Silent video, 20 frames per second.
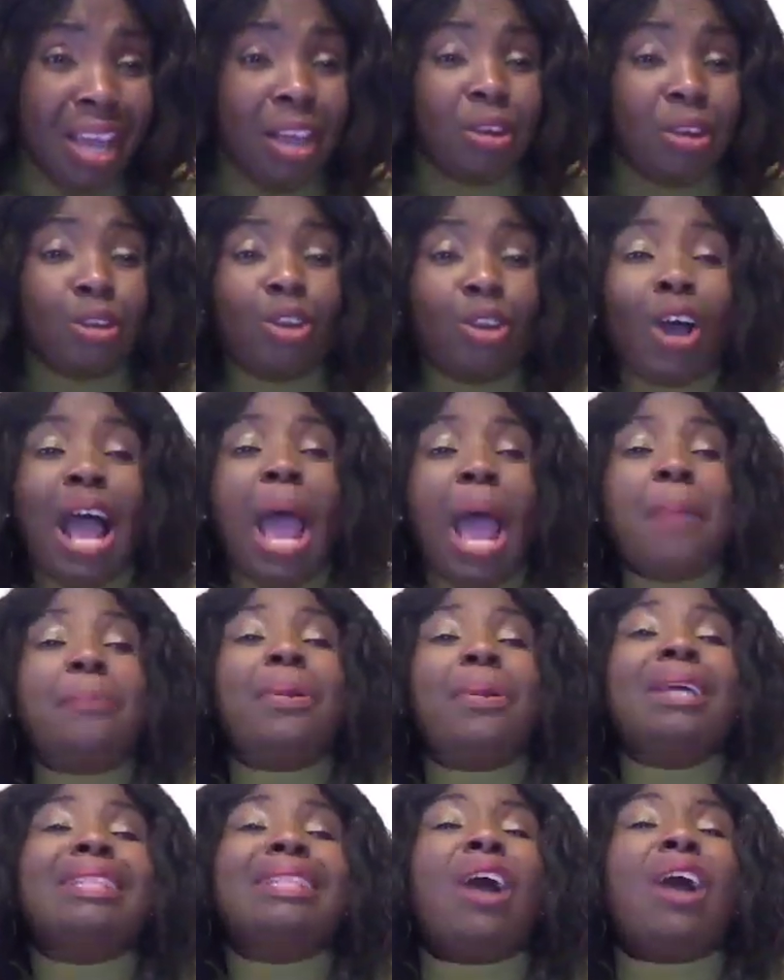Lord, I
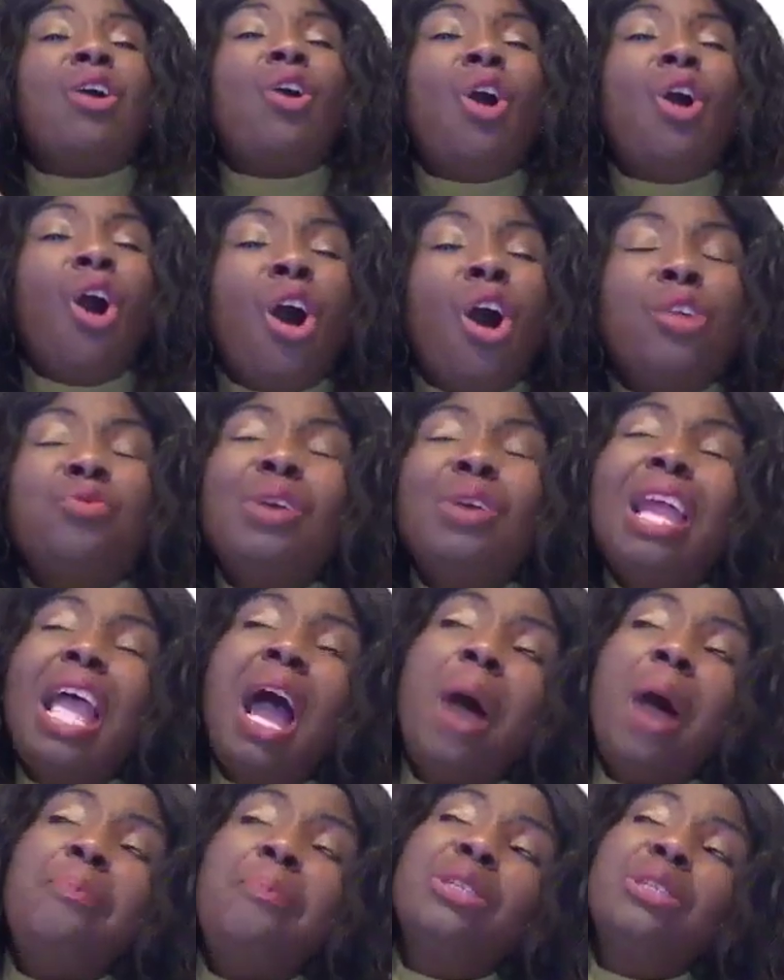pray that God will
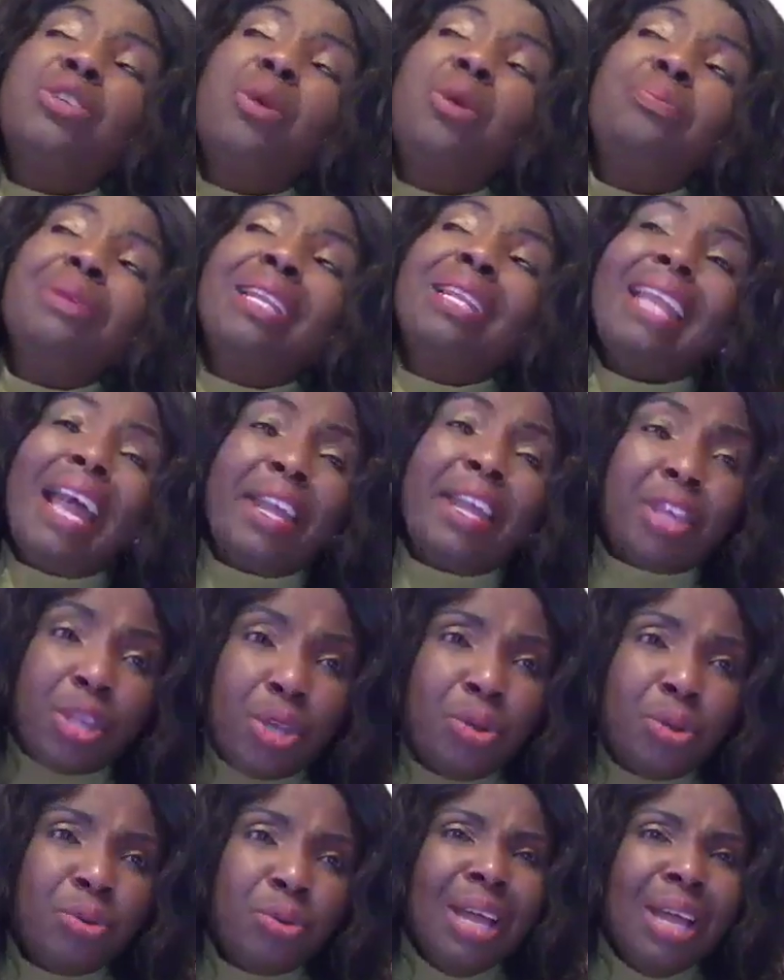help me to be like
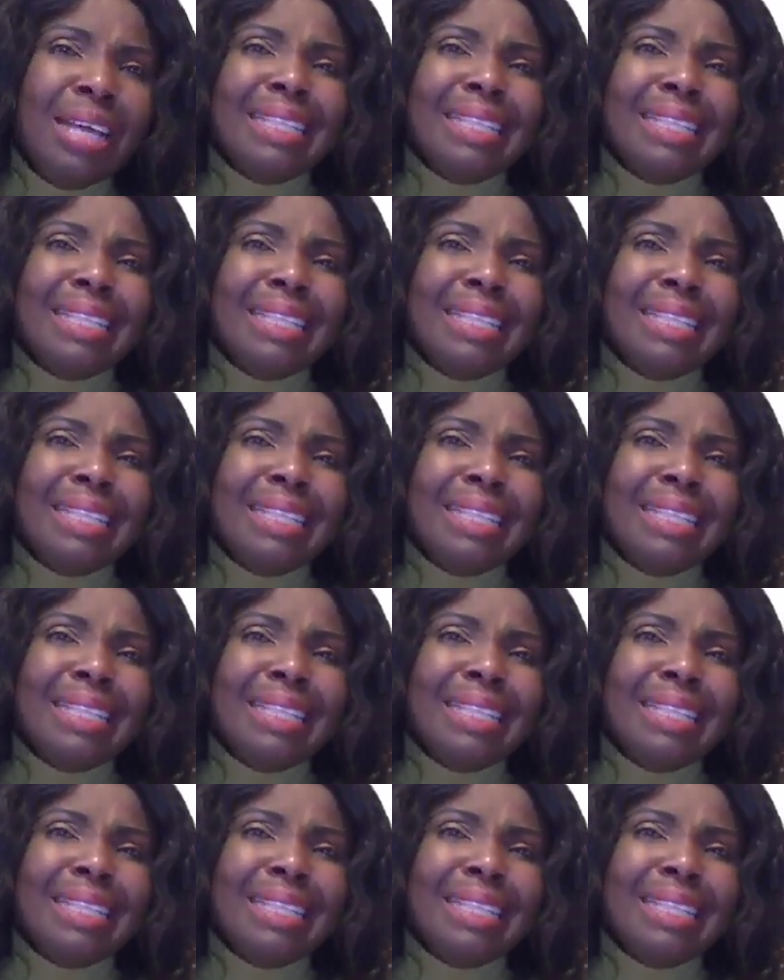you.